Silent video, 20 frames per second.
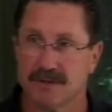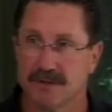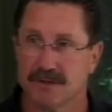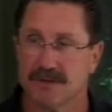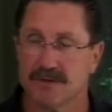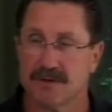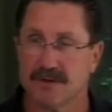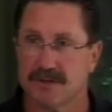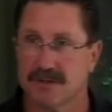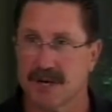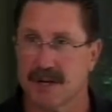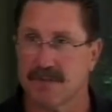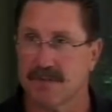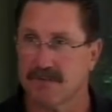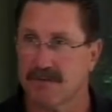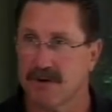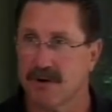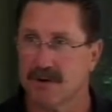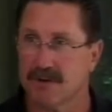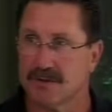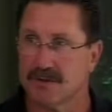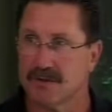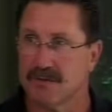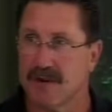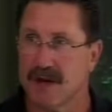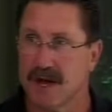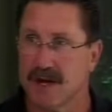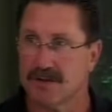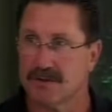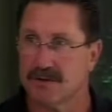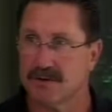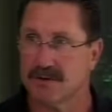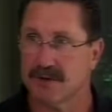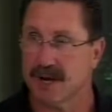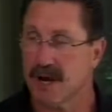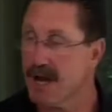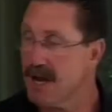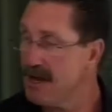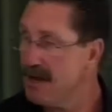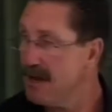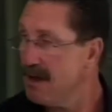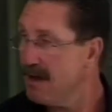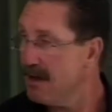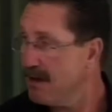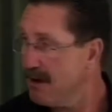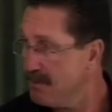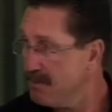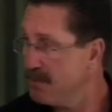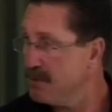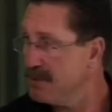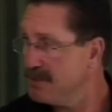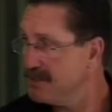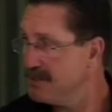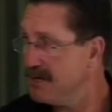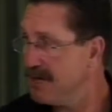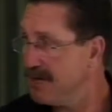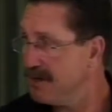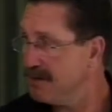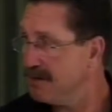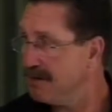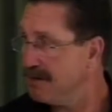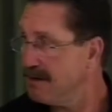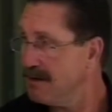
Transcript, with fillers: a certain type of coach or manager that I appreciated,